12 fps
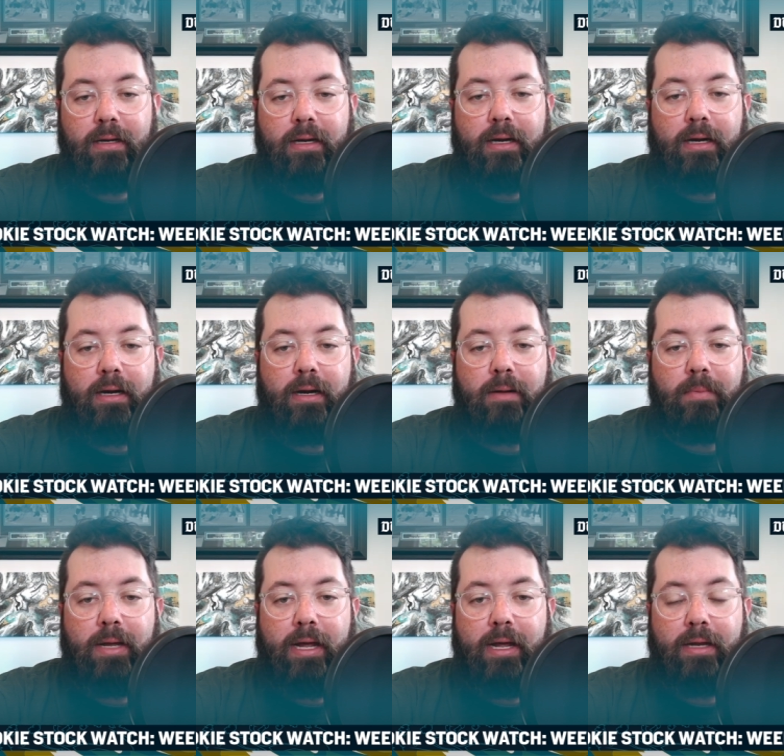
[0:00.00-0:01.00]
um,
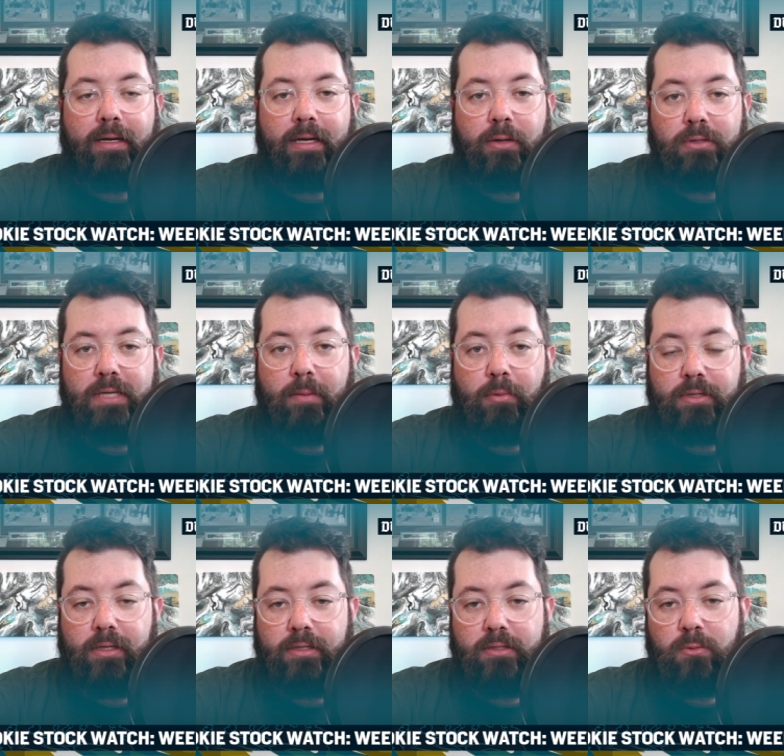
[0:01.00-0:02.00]
and he was able
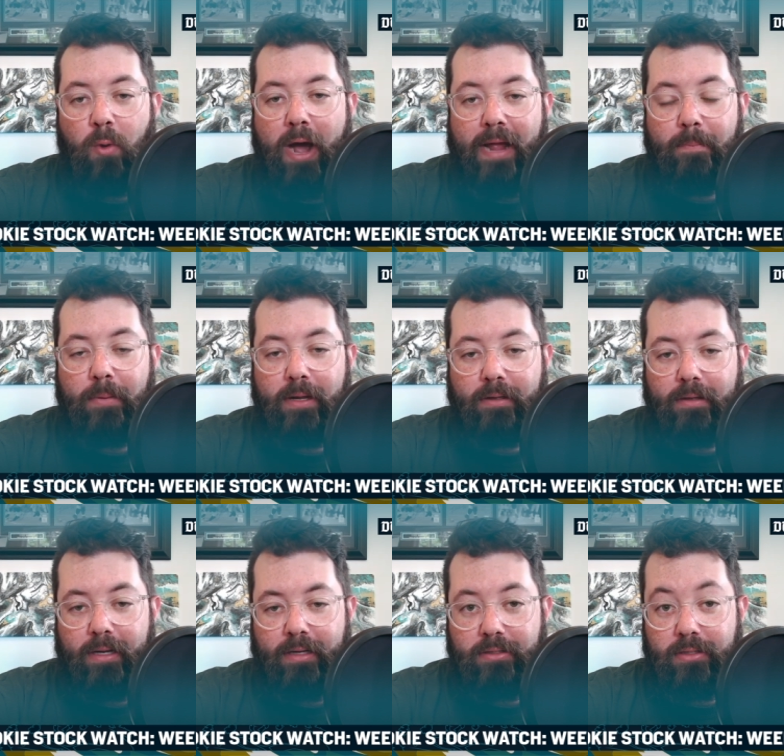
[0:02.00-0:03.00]
to swipe and,
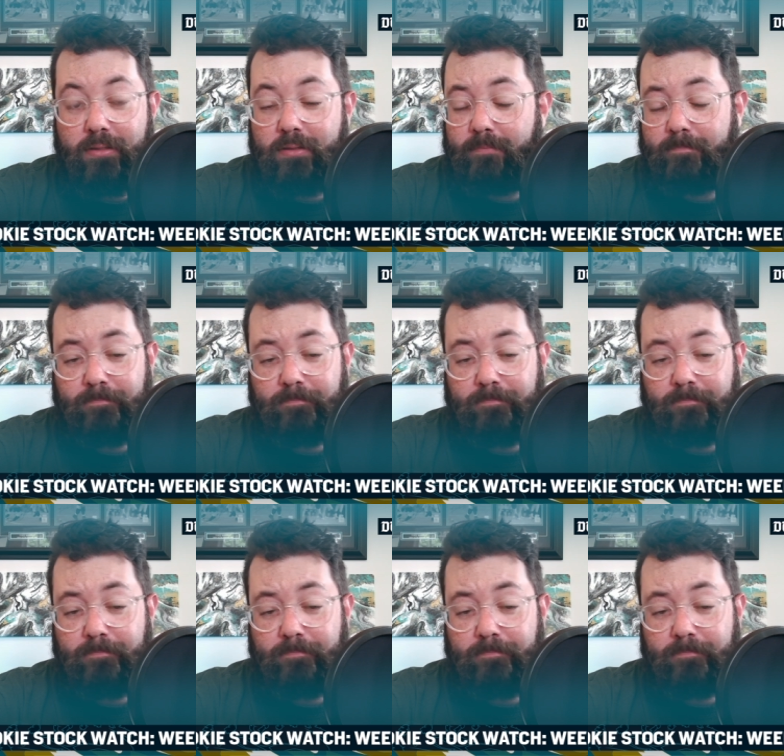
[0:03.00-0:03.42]
and just